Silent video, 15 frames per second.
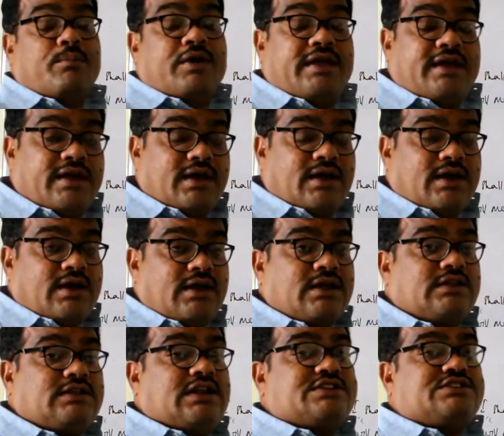
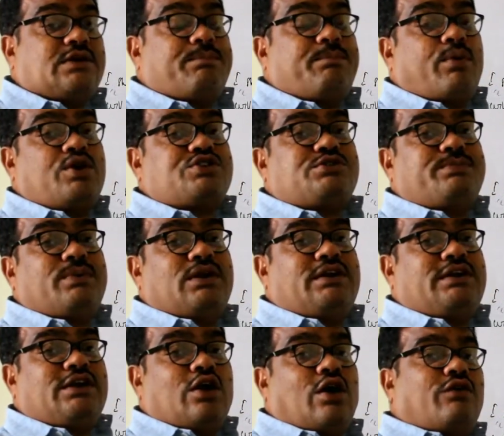Here there is a
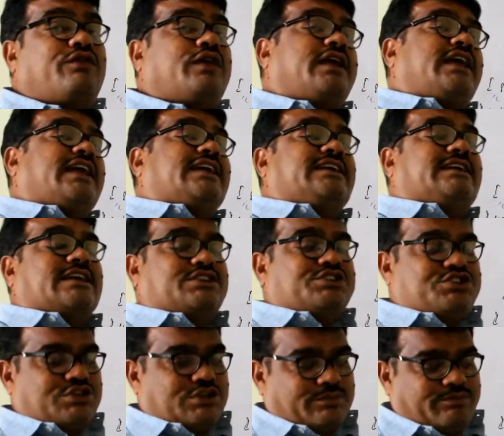possibility of
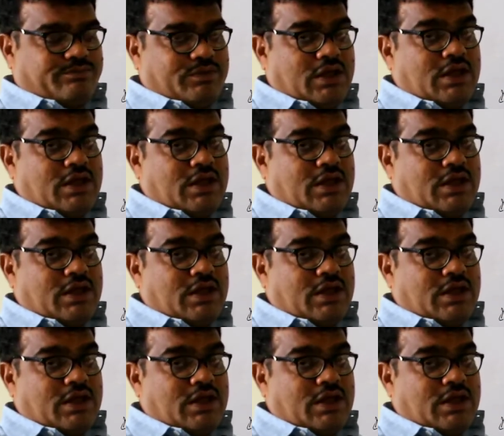intention.